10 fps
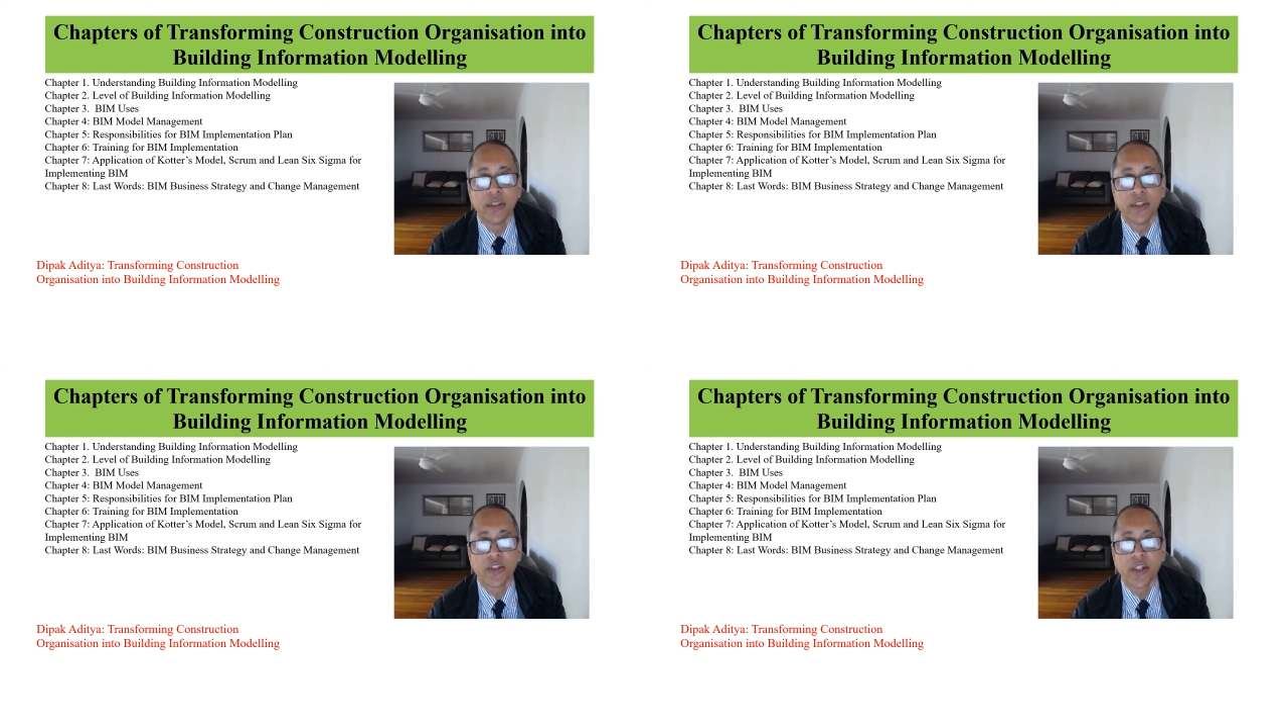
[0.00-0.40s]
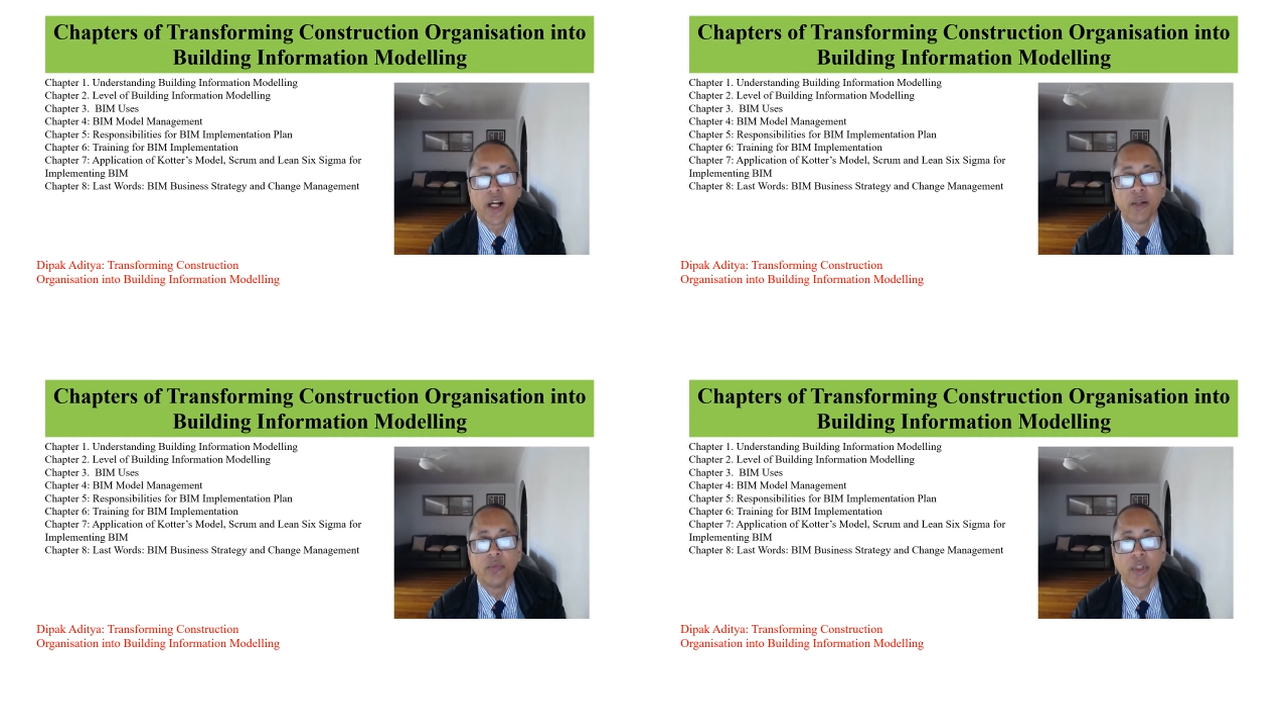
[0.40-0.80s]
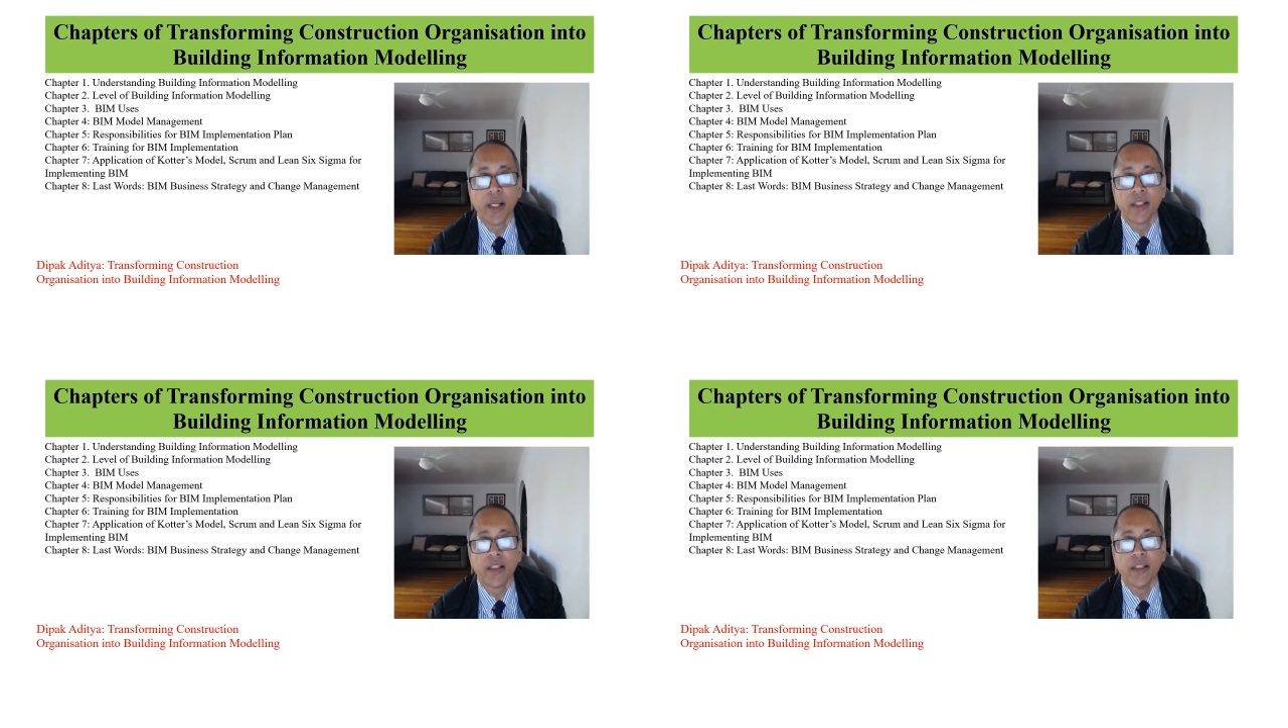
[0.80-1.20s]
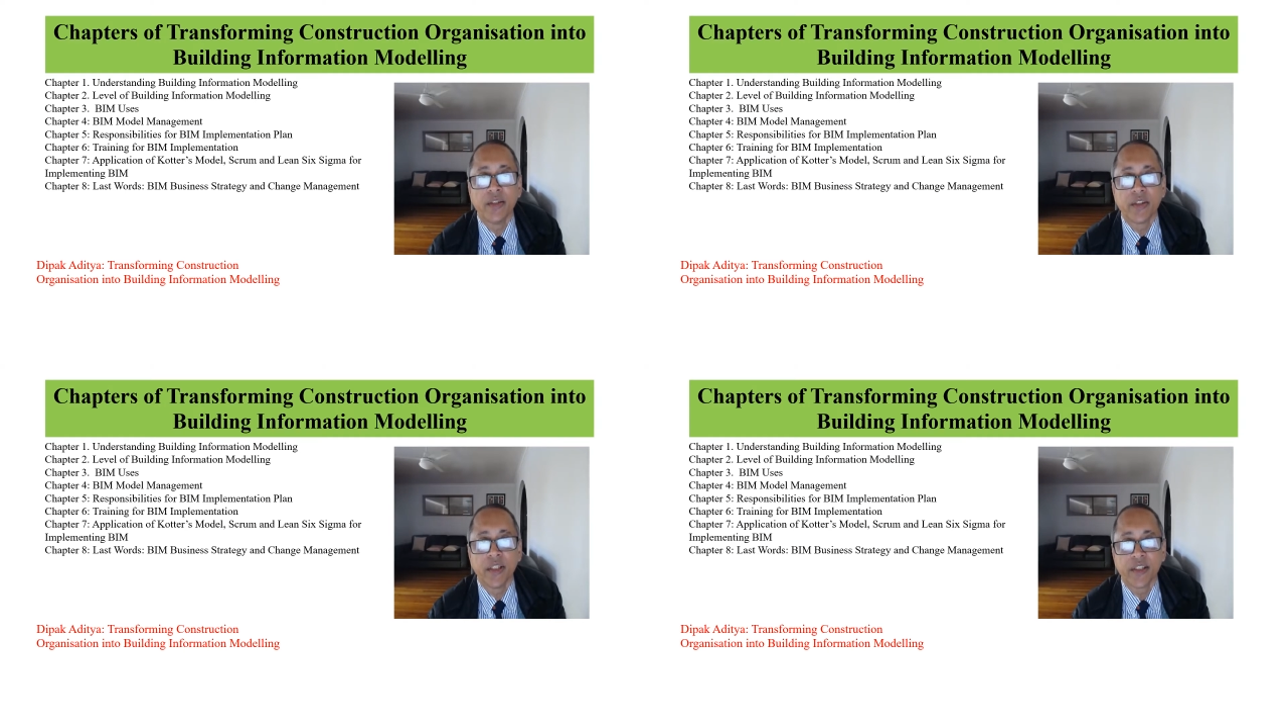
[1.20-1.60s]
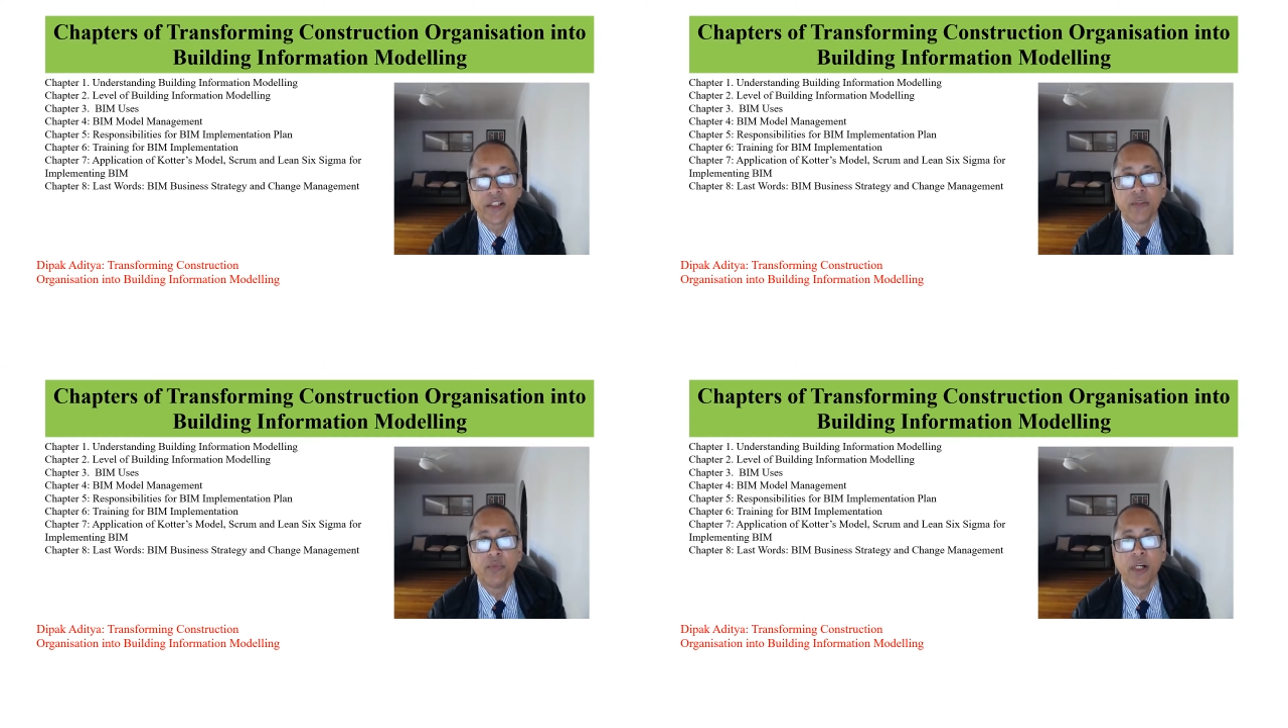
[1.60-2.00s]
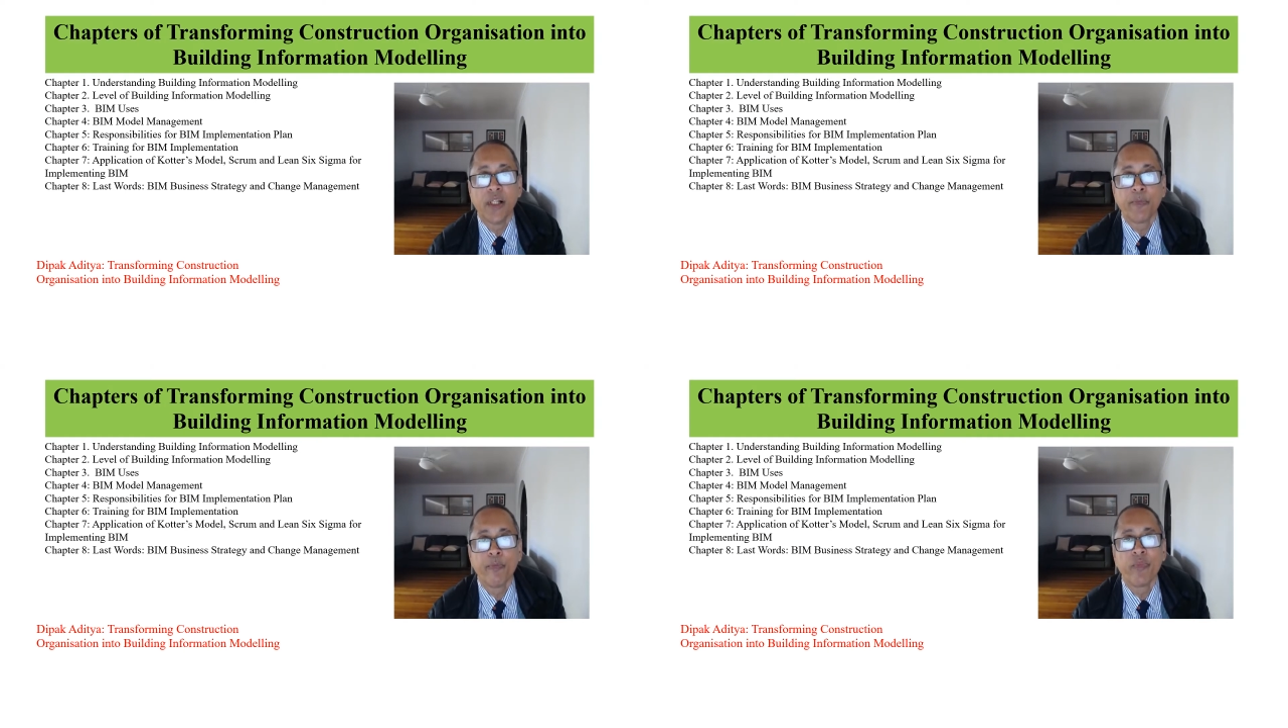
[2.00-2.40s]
Scrum and Lean Six Sigma,